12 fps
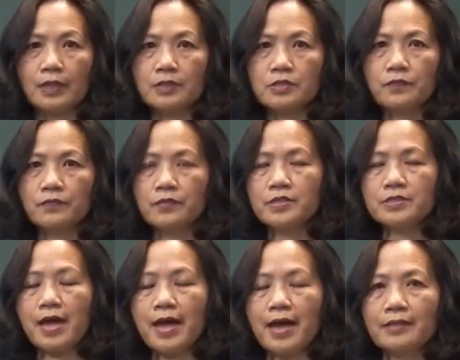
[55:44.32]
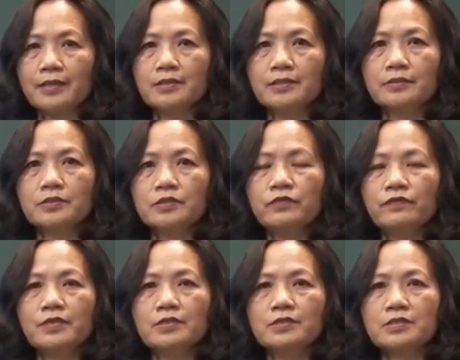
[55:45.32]
So these are the
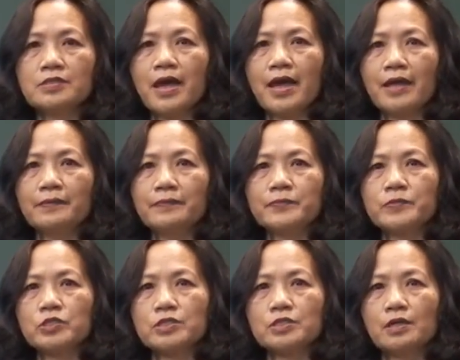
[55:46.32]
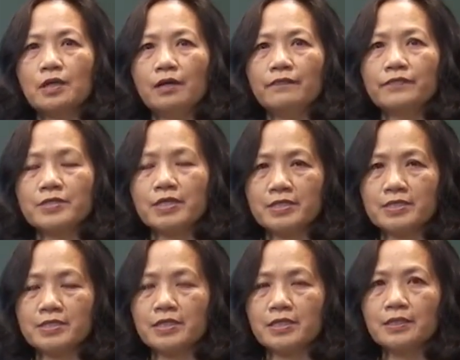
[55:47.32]
different types of
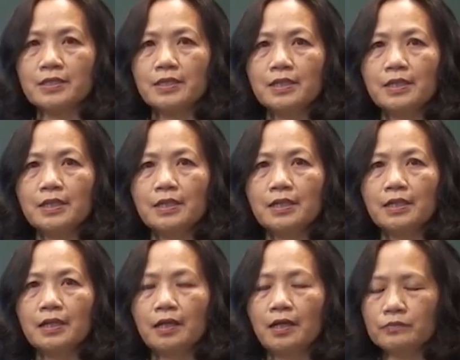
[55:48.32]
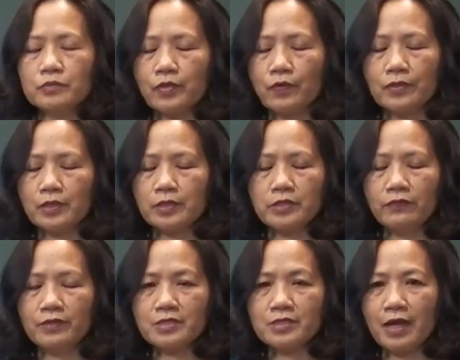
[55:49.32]
testing.
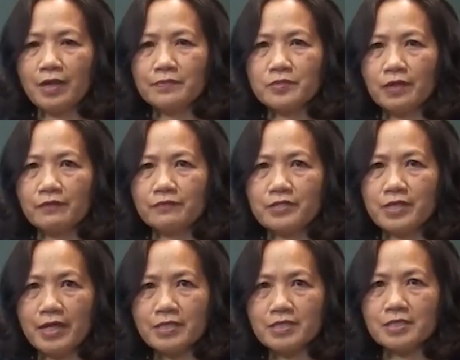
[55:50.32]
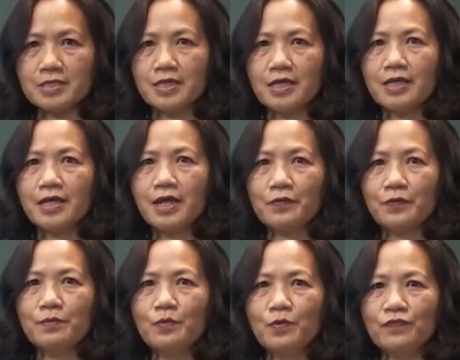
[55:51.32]
Different types of tests. Now
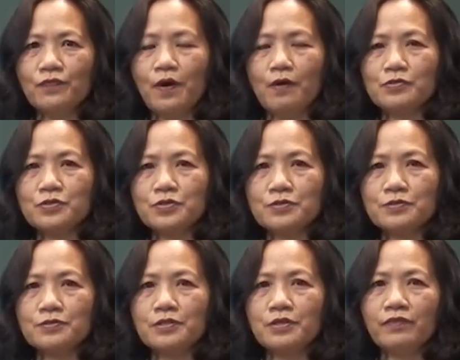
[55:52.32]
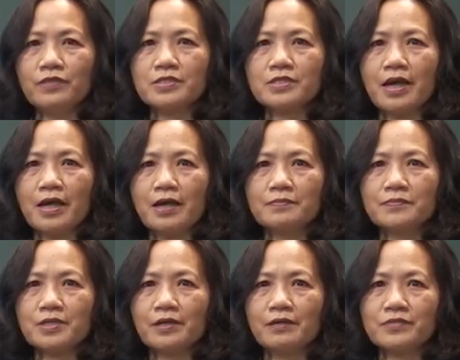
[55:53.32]
we move on to different
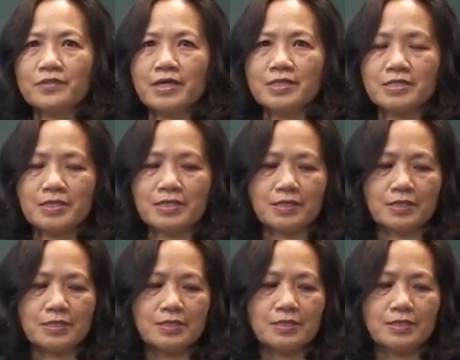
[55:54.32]
types of testing.